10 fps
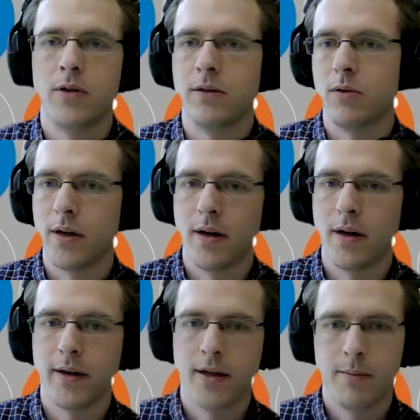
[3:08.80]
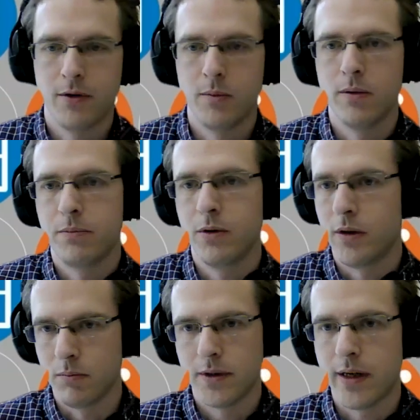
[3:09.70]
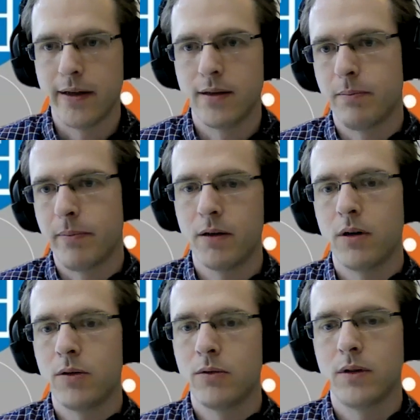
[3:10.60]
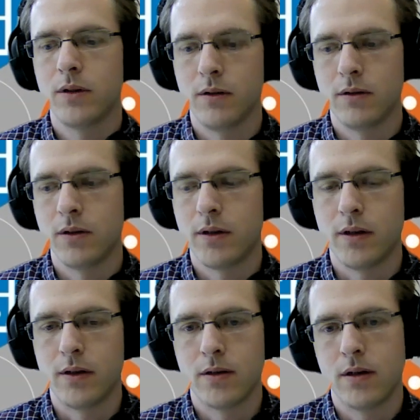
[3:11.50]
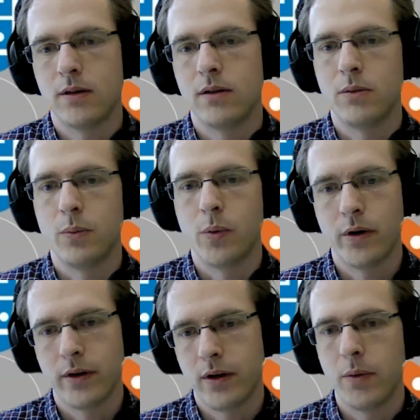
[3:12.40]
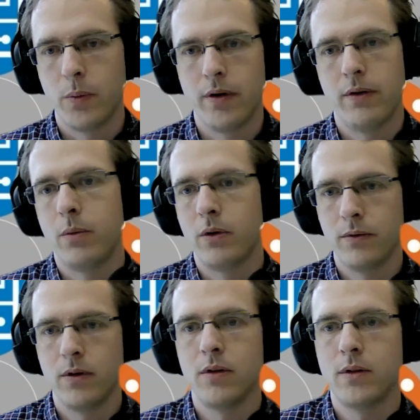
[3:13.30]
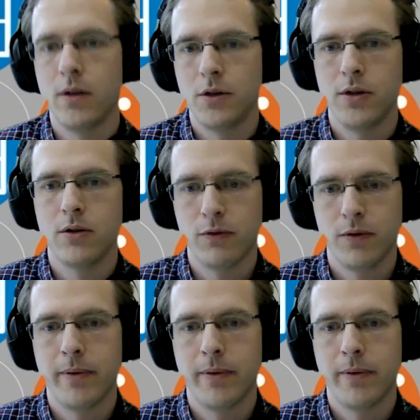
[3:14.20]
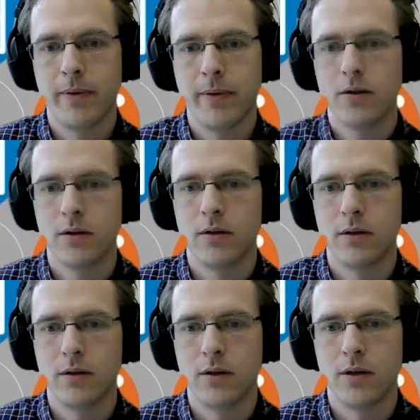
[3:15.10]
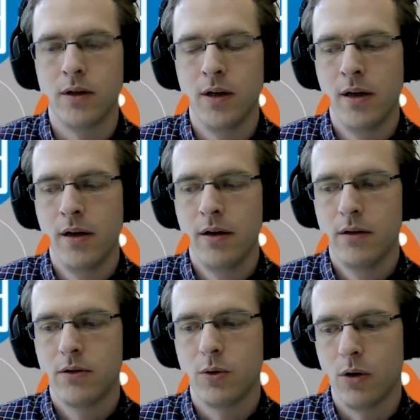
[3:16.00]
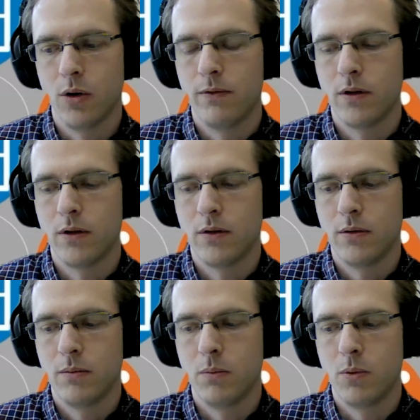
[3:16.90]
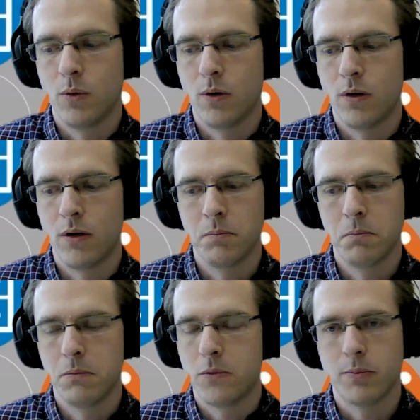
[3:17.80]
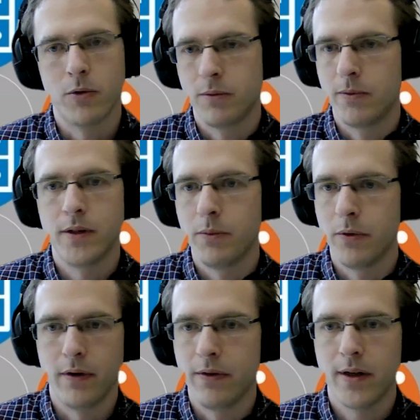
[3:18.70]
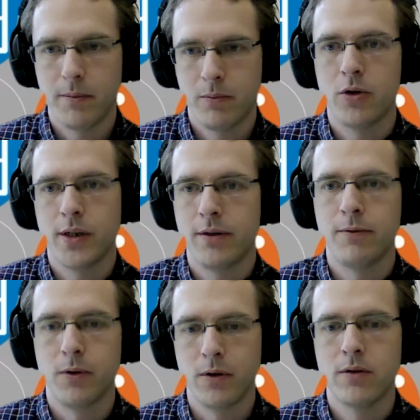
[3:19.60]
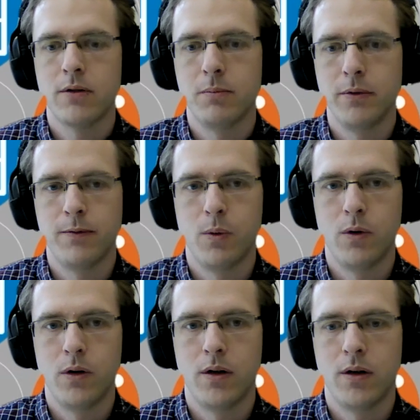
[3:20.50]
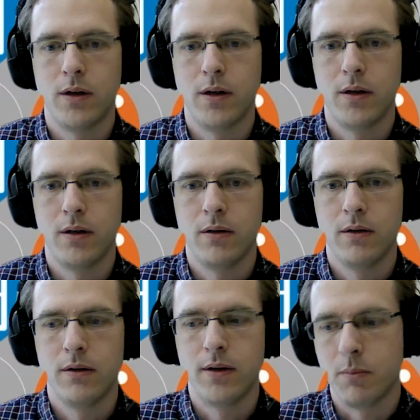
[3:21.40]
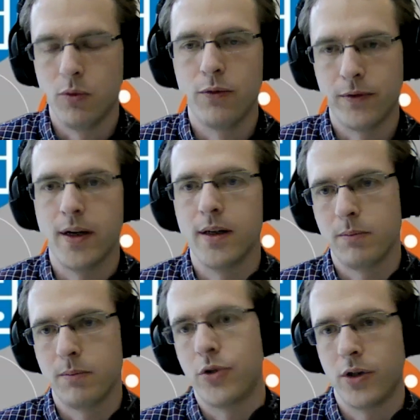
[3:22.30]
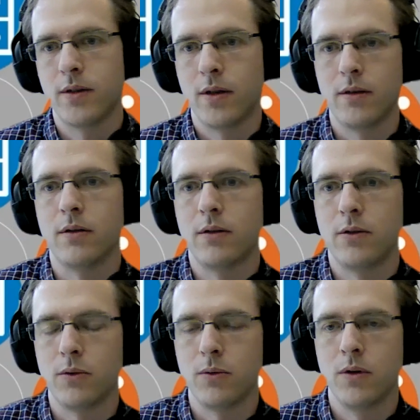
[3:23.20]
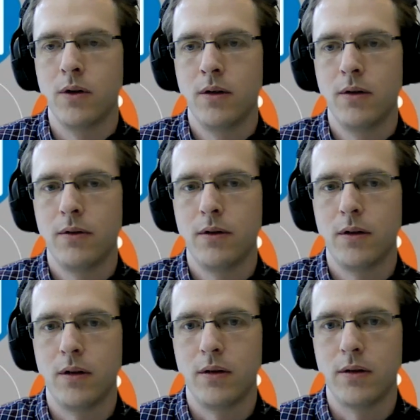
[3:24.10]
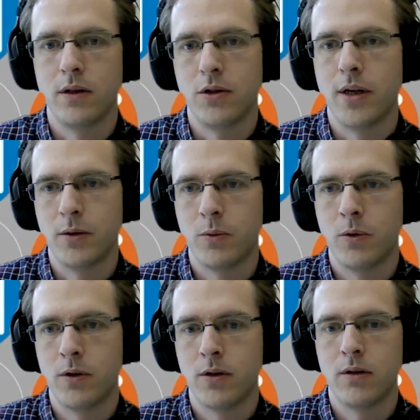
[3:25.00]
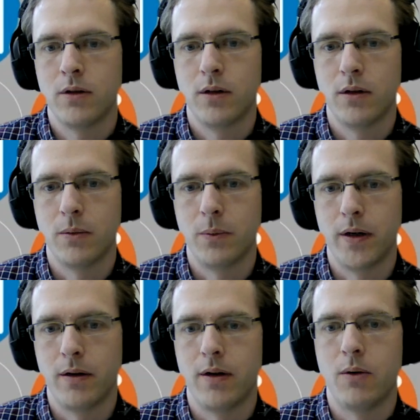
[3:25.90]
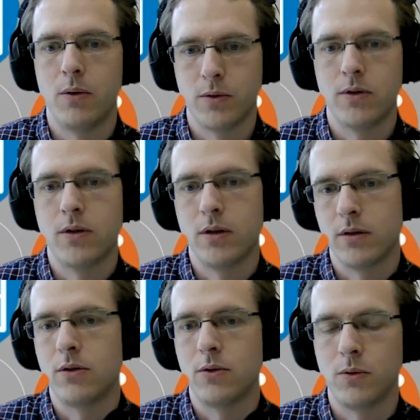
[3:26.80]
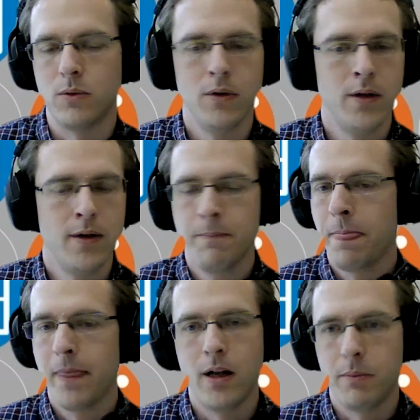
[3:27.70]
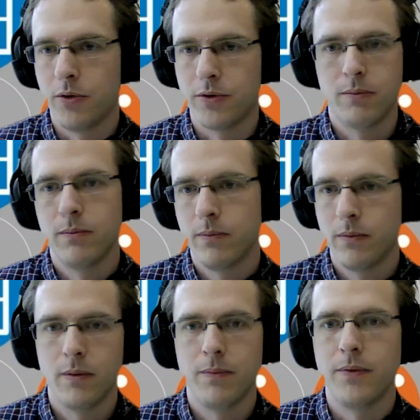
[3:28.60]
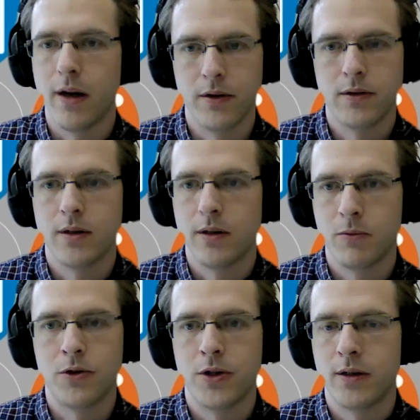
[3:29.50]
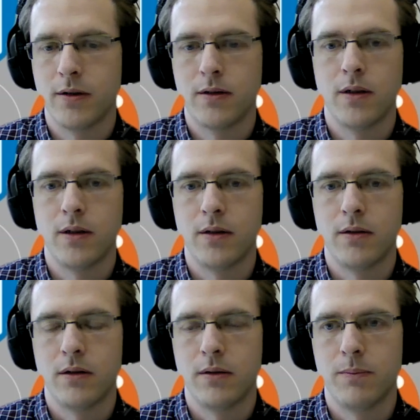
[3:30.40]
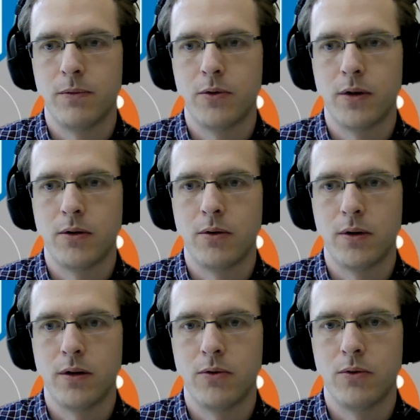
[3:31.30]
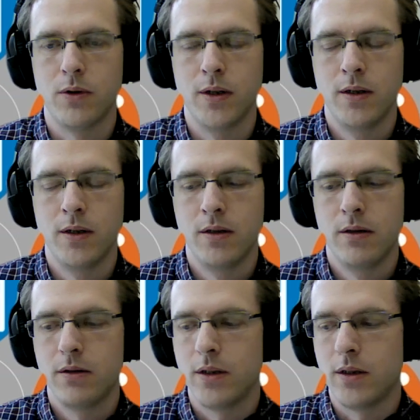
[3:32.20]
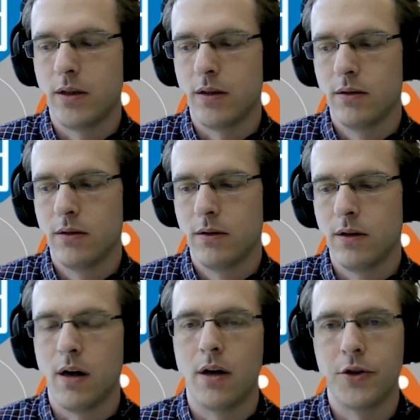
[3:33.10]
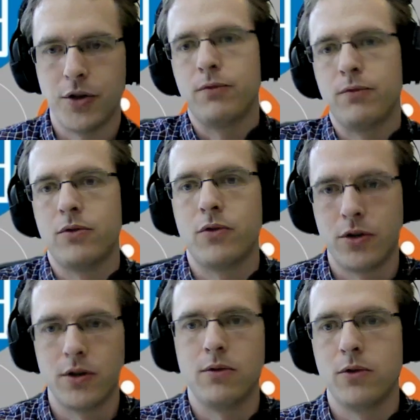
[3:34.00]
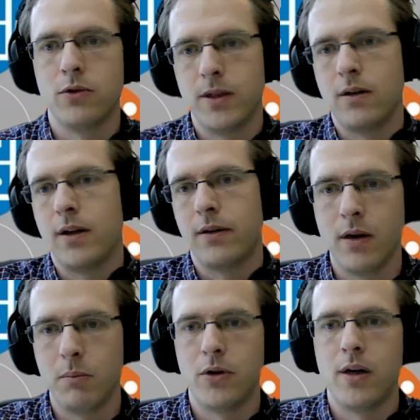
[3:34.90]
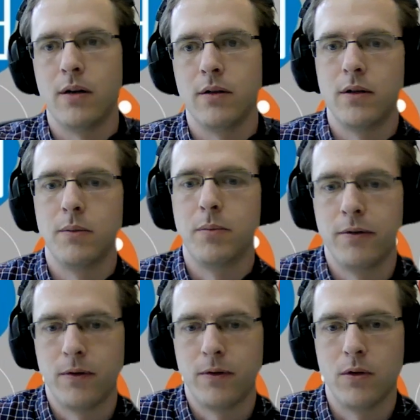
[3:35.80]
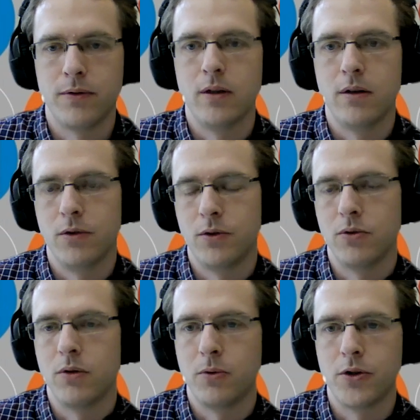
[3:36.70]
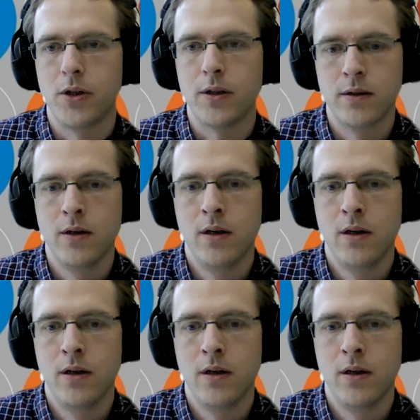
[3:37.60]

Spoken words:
So I came from a purely science background, and I started working with one of the CIG software packages, and I took over more responsibility within that project first before I then moved as a project scientist to the CIG headquarters, where I then also started to help out the other SIG projects and try to look into the larger infrastructure, so to speak, like the umbrella above all of the individual projects.